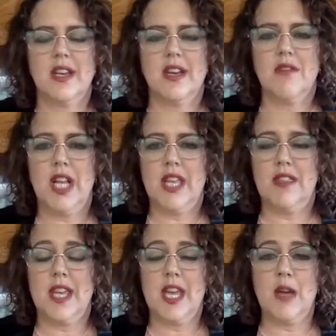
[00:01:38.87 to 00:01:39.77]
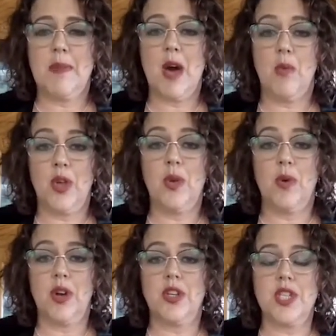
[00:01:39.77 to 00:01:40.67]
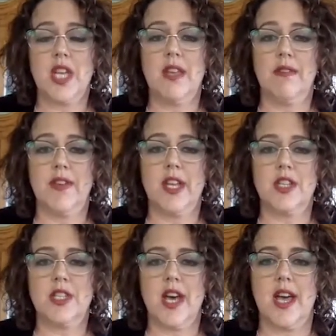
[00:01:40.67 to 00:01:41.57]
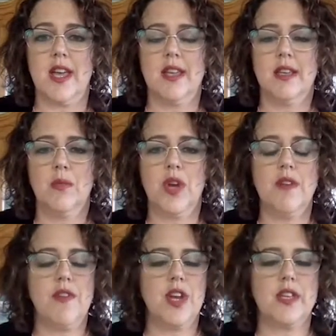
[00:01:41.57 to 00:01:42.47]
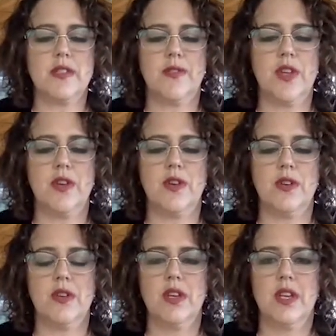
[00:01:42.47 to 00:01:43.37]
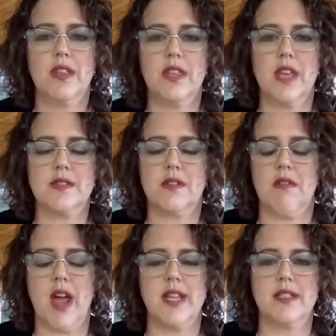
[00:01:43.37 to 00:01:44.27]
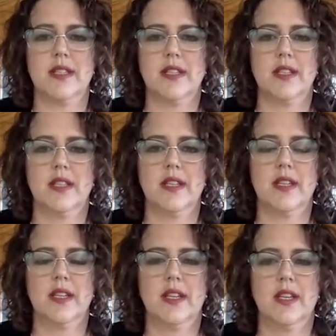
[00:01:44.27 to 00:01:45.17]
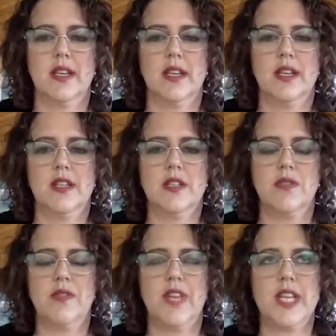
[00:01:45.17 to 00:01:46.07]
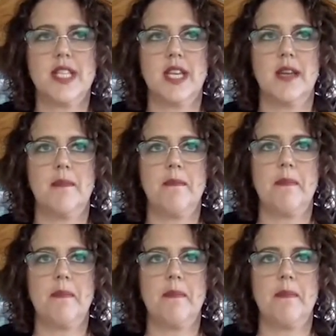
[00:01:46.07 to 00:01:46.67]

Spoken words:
really thinking about what you want to achieve each day. Whatever it is for you, that's great. Just reflecting,